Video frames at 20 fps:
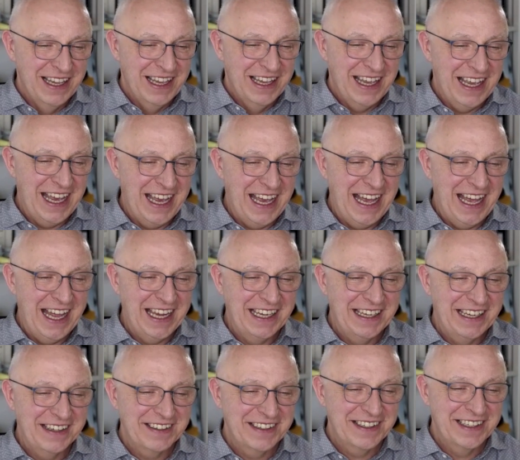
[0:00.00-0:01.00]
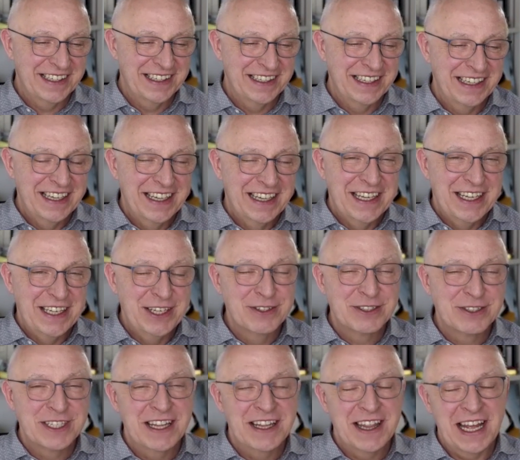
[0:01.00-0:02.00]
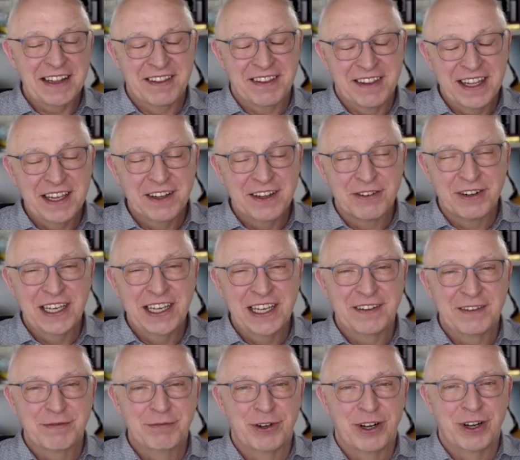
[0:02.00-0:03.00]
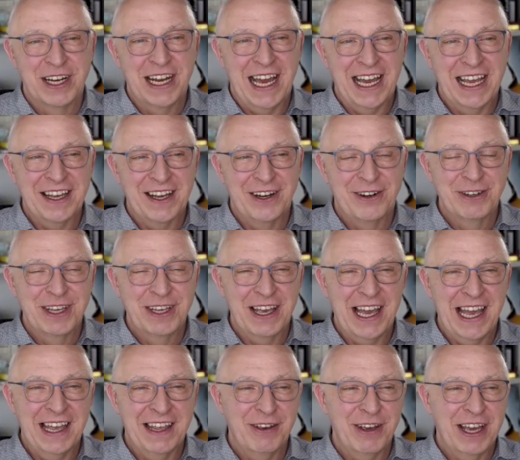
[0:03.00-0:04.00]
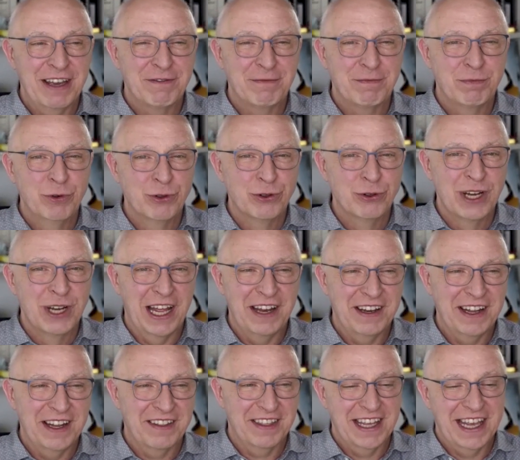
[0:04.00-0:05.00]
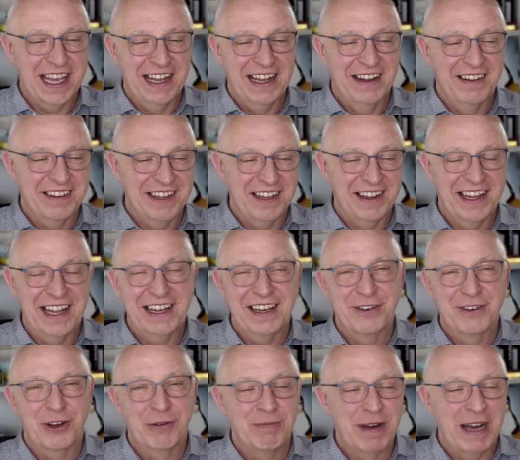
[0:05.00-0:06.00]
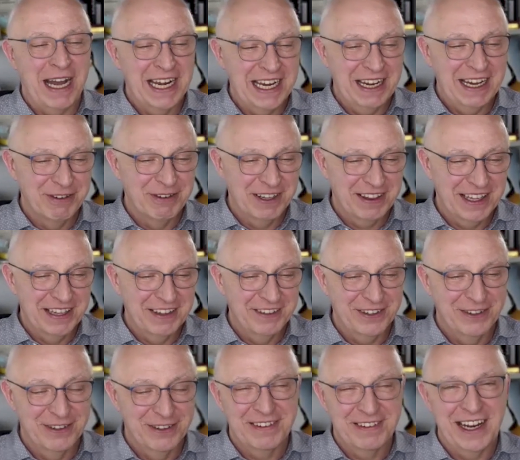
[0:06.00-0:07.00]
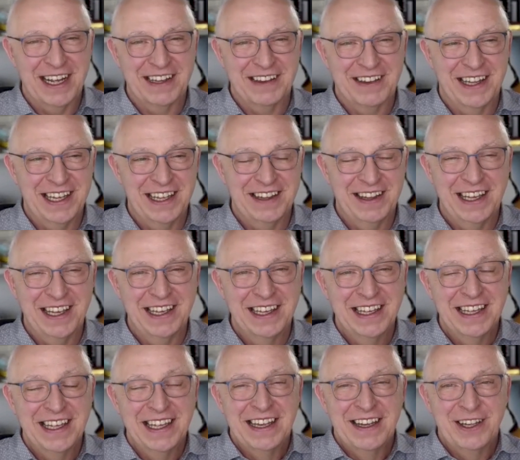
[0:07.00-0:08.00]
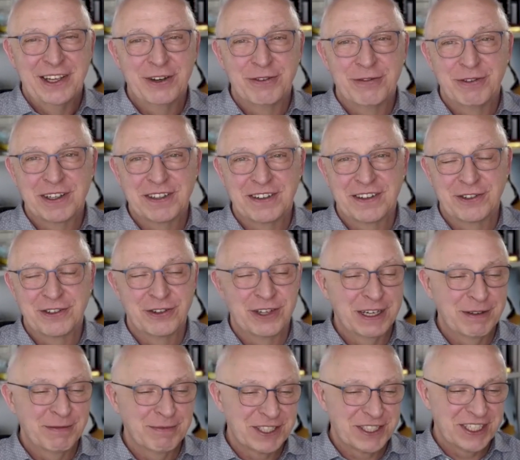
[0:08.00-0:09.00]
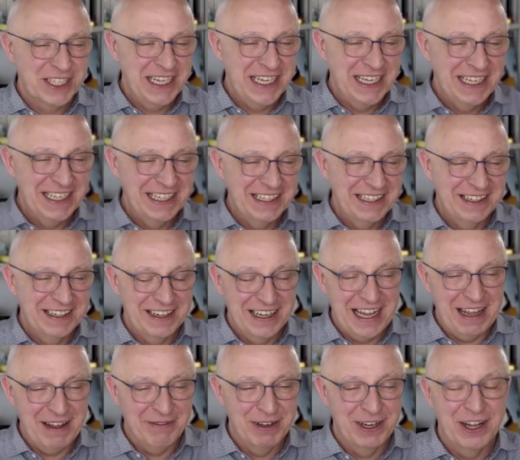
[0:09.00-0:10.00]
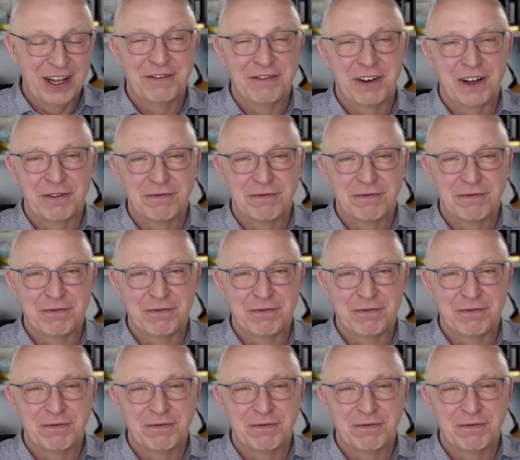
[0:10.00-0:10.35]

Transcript: And usually that theory is more like, oh yeah, you have bool and nothing else, and then you combine everything. So it's like the universal Turing machine level of